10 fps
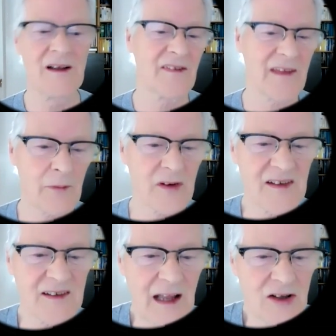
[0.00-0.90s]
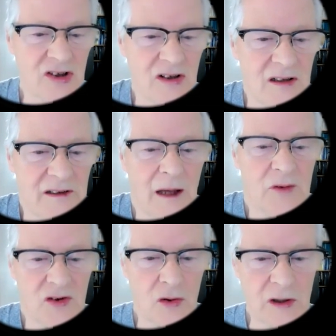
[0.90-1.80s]
That was essential. That
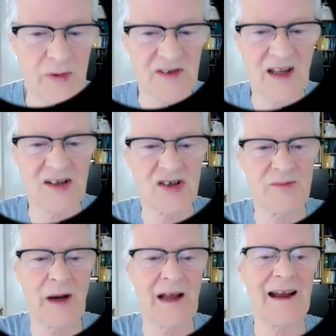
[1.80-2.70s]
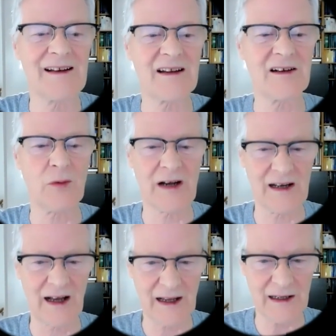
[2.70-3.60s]
was known to be essential by nineteen
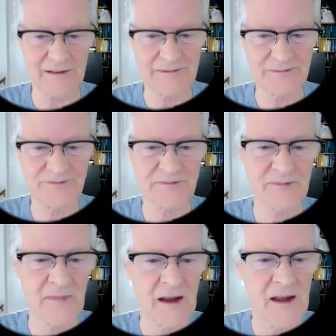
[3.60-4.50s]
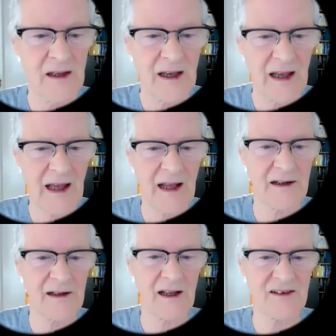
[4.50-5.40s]
twenty-nine,
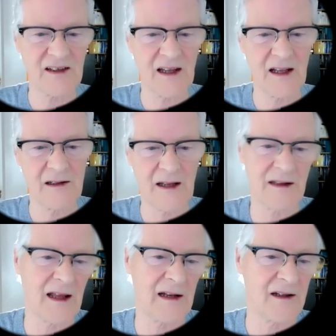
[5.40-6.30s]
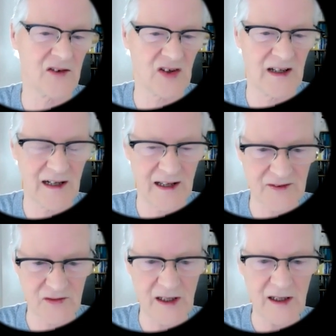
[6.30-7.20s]
and it's in. And then there's a little
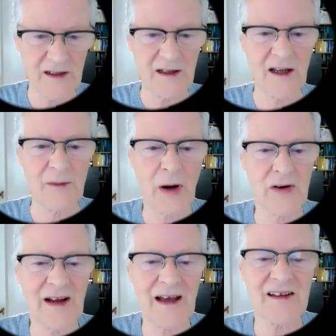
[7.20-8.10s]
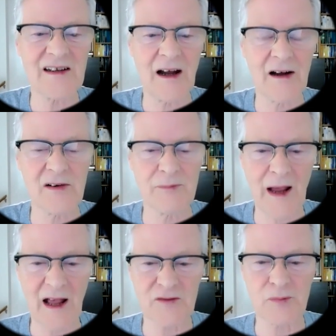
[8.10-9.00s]
history about nineteen hundred
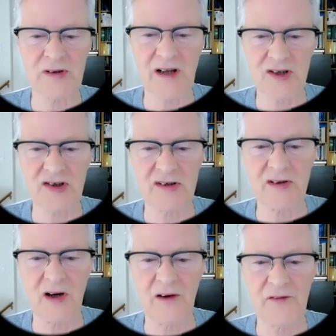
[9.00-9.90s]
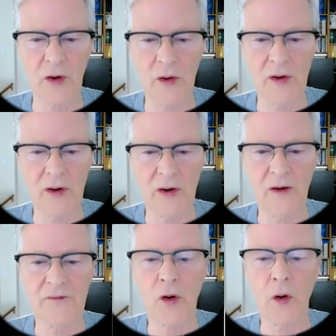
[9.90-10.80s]
mass production of
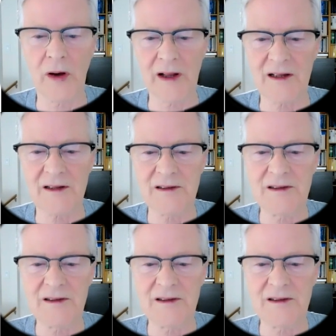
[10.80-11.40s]
of oil.